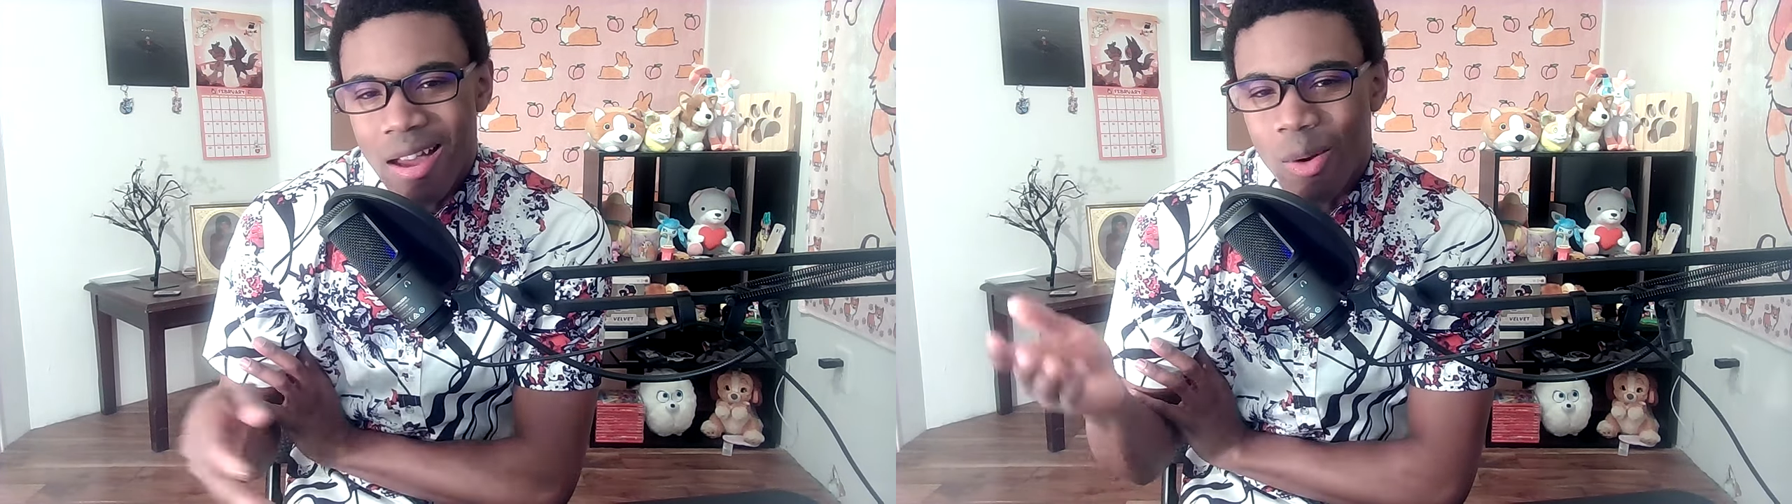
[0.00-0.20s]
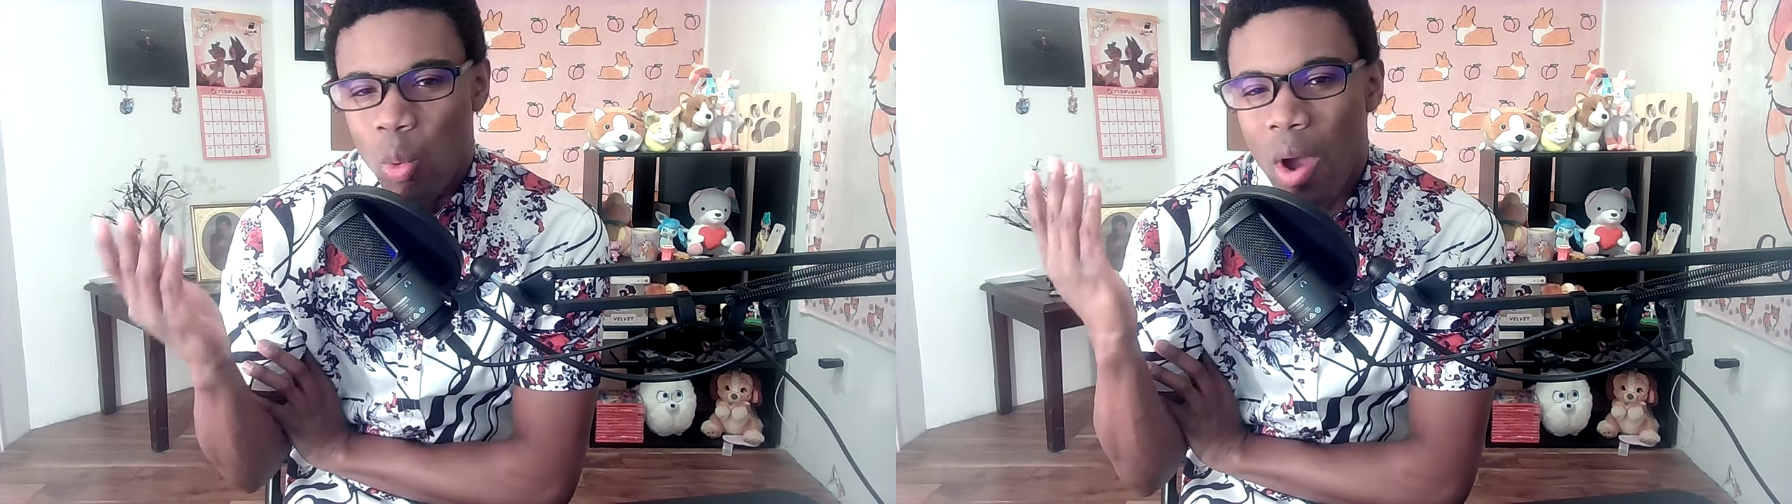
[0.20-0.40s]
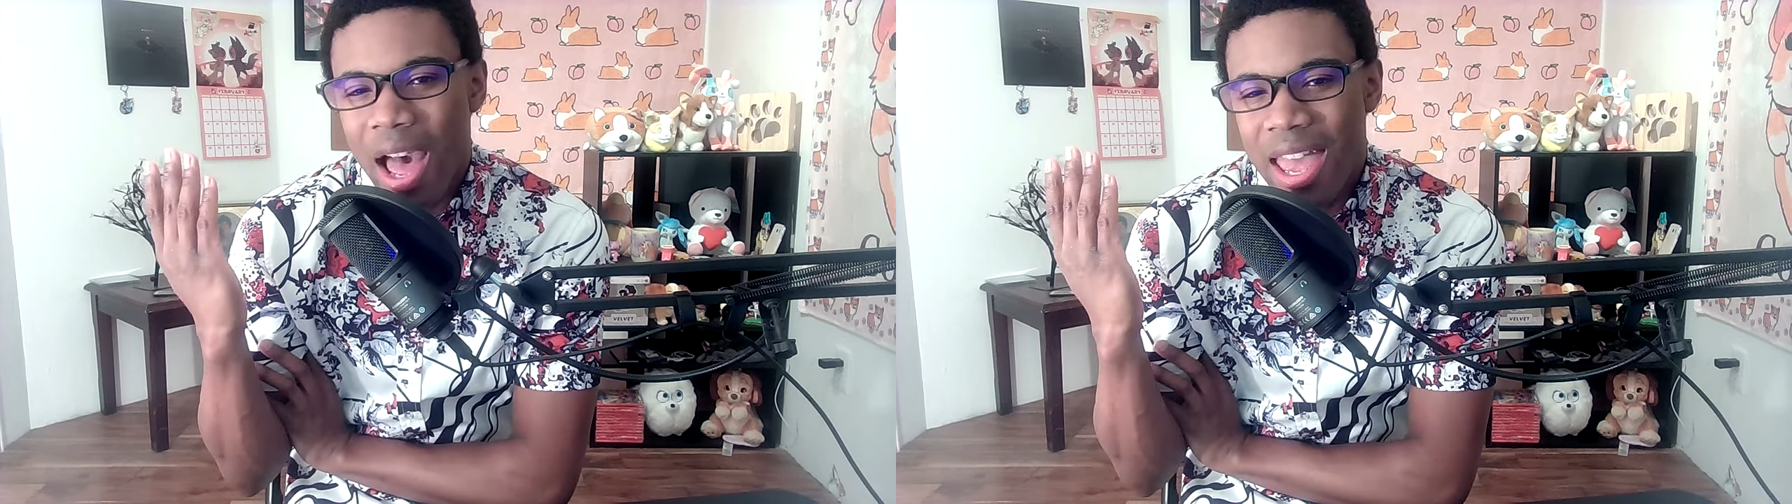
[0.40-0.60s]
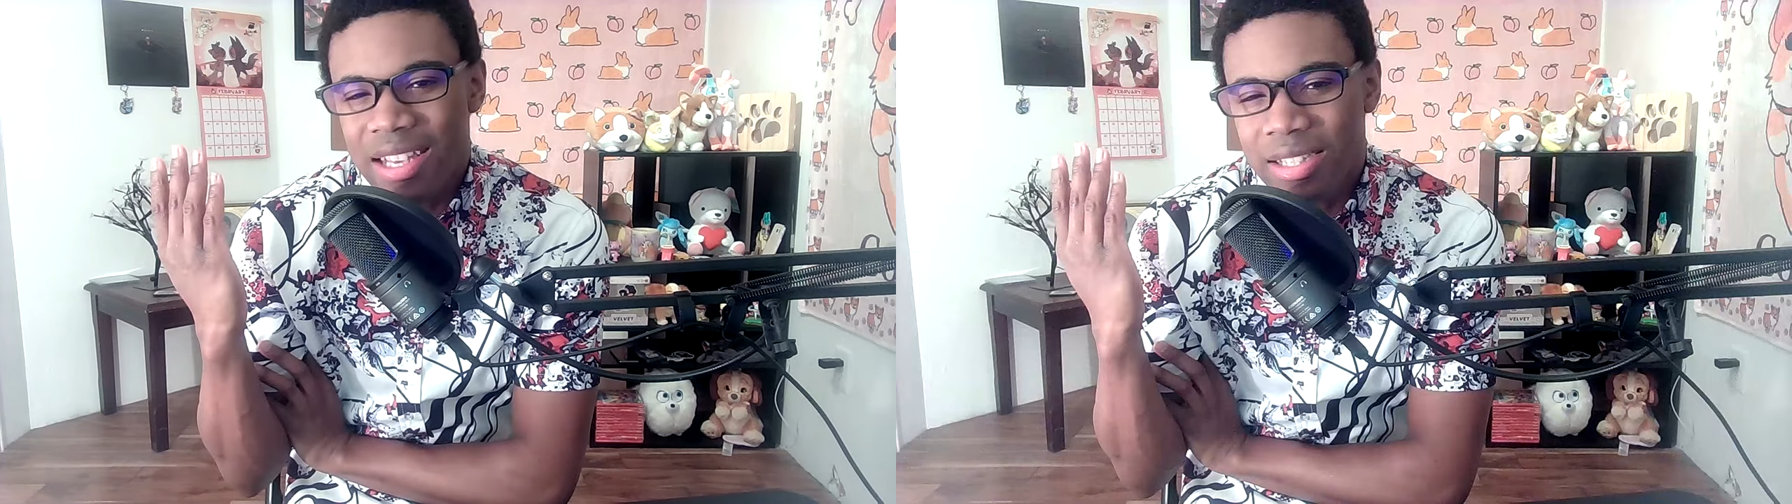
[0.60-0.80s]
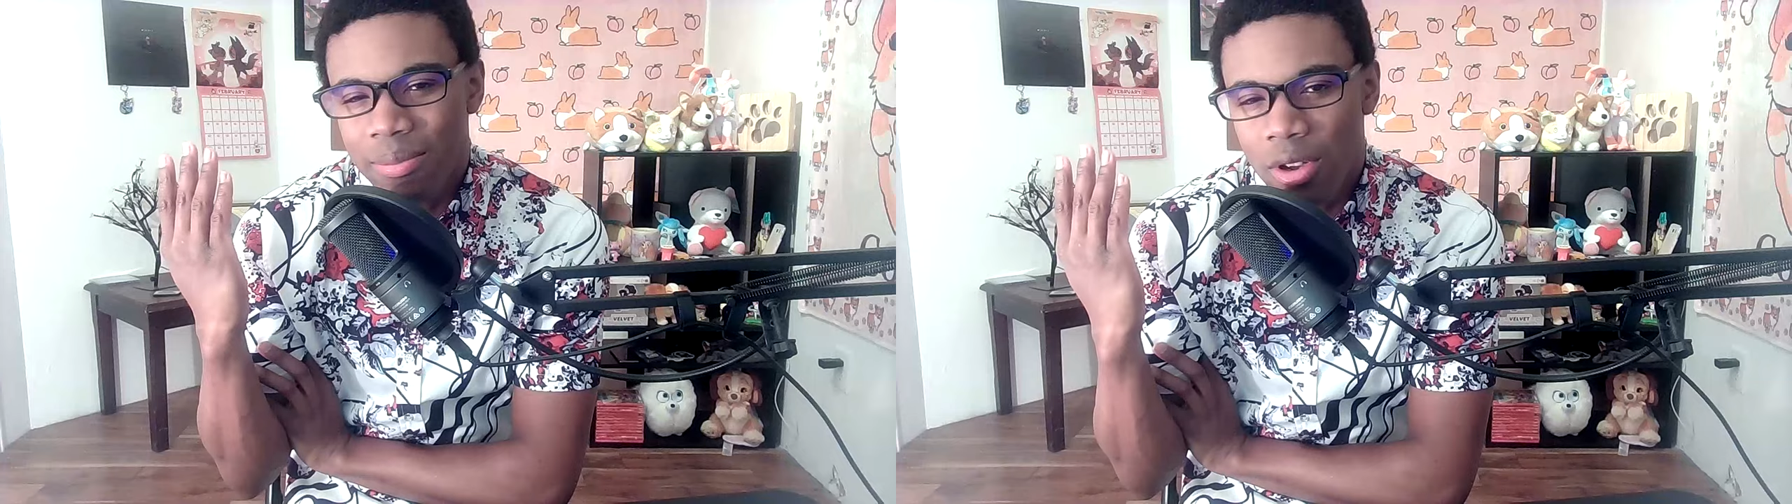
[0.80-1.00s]
Why
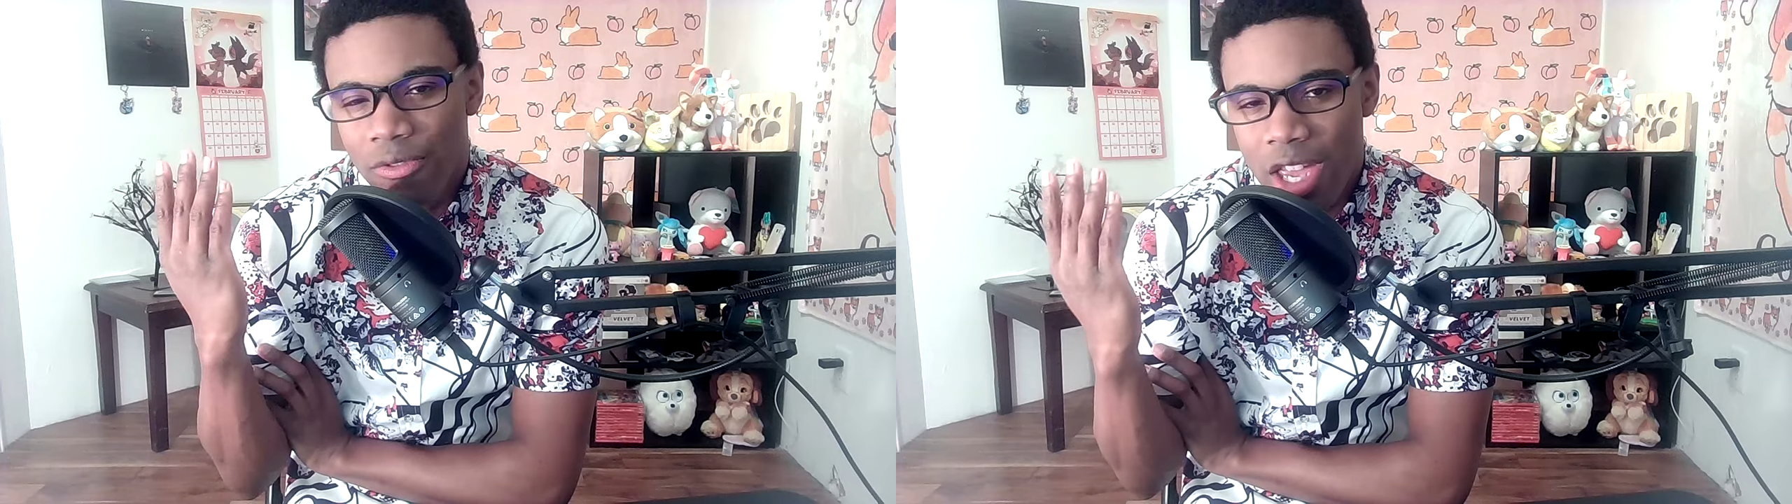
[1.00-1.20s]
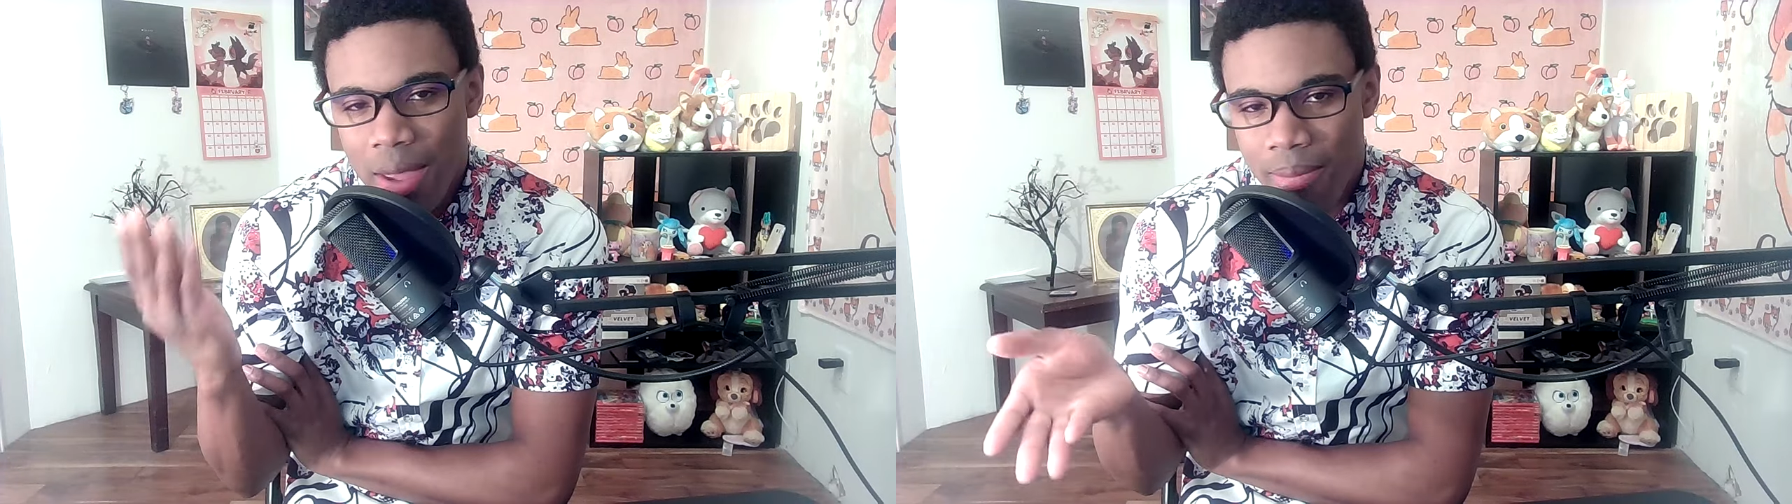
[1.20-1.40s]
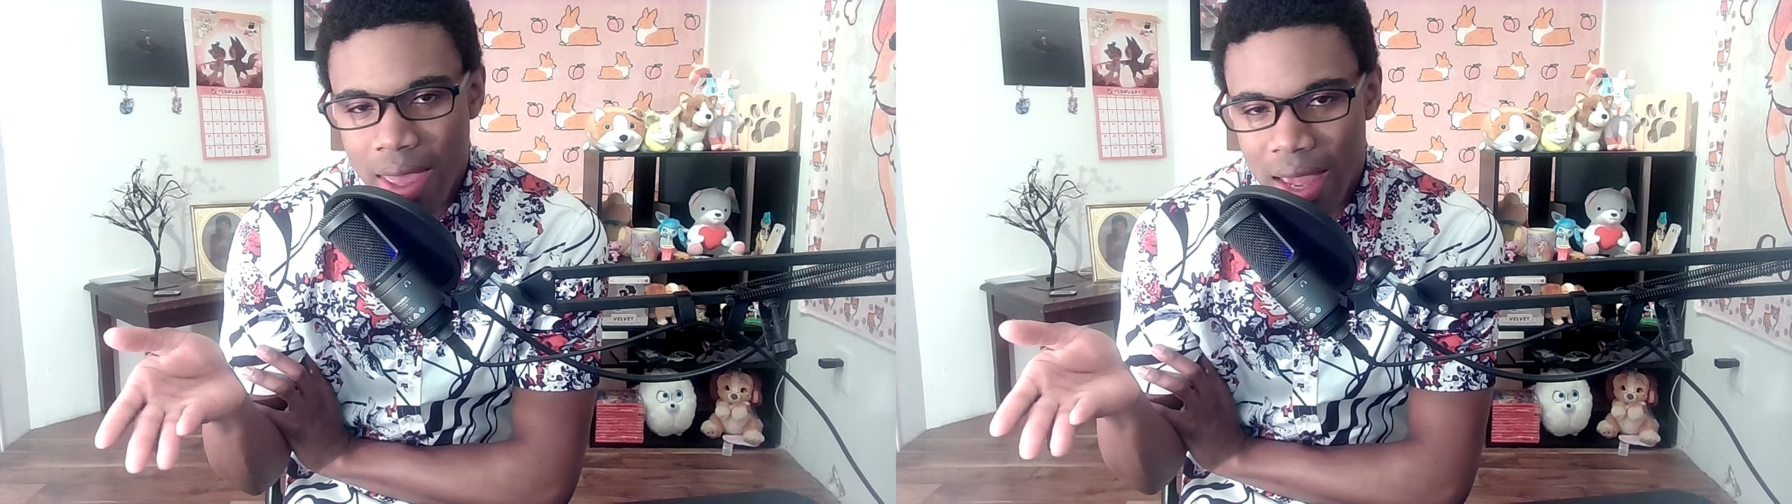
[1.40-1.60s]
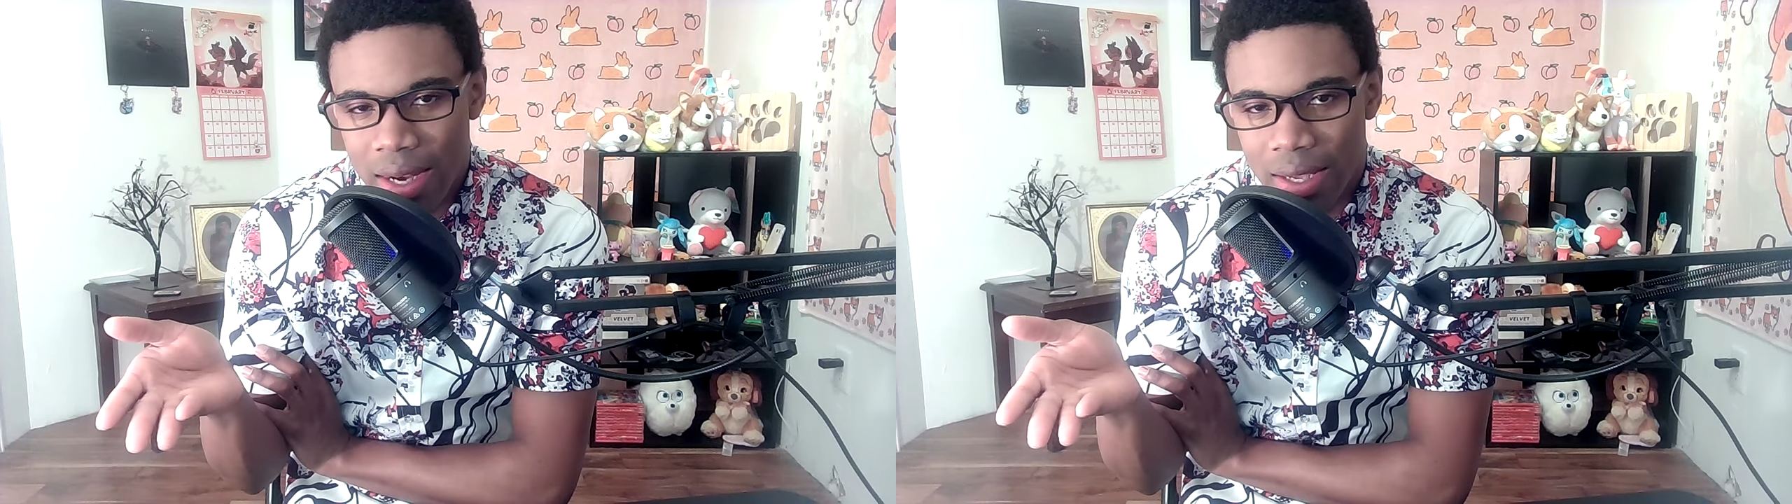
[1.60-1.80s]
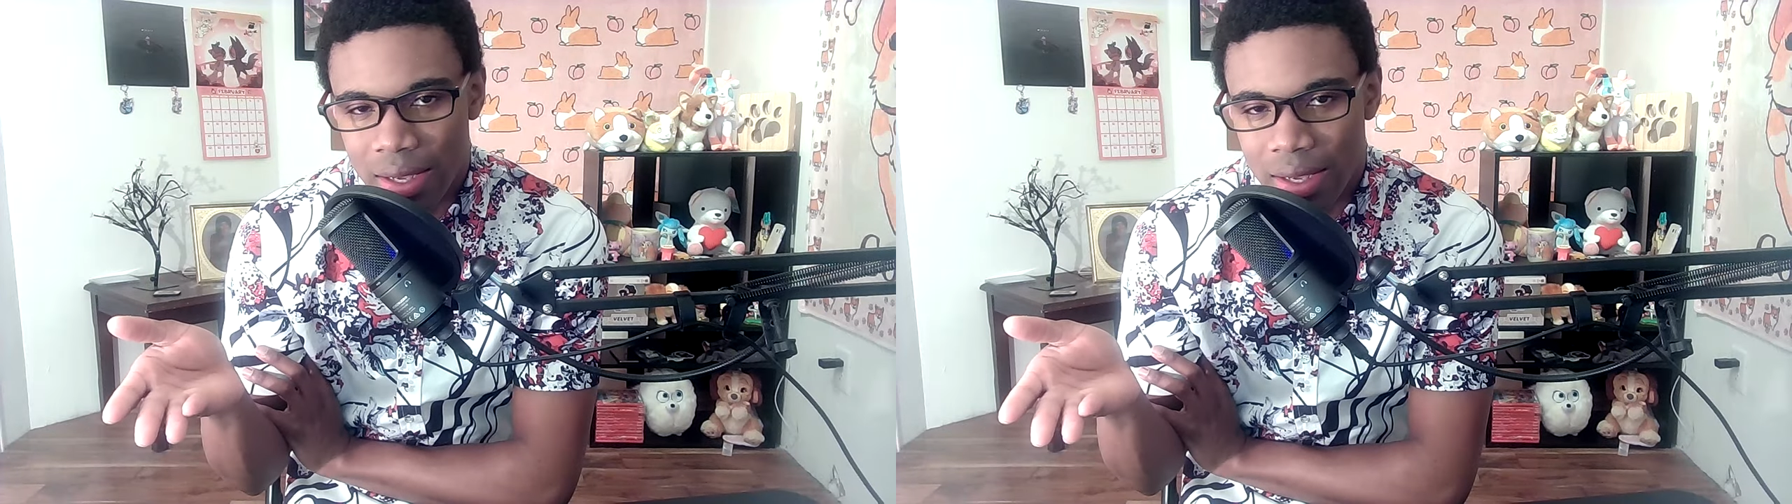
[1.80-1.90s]
is the movie mid?